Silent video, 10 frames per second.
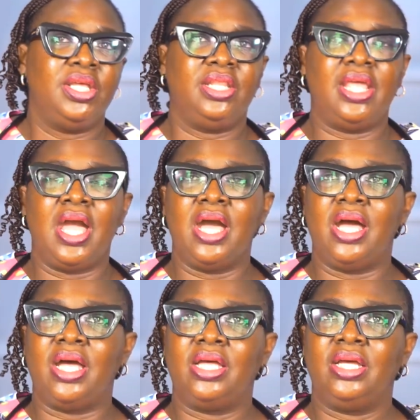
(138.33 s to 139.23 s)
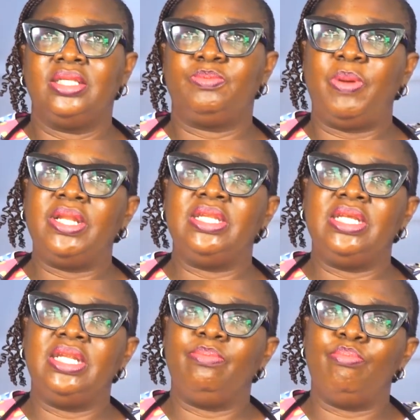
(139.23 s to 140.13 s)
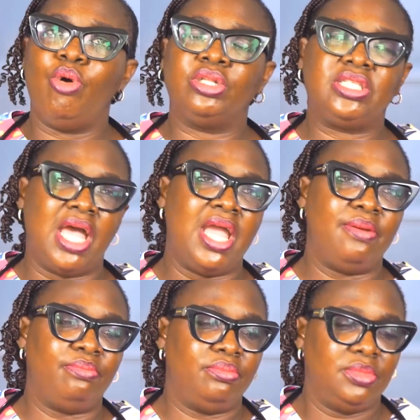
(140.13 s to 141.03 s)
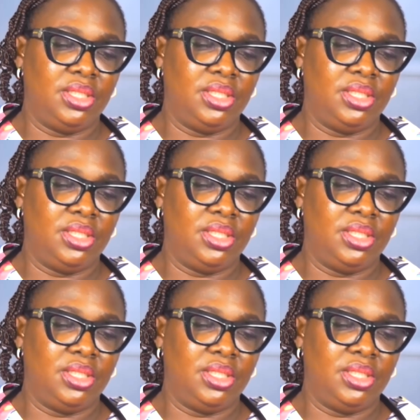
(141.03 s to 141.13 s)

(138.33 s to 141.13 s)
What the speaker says: they are spending more time,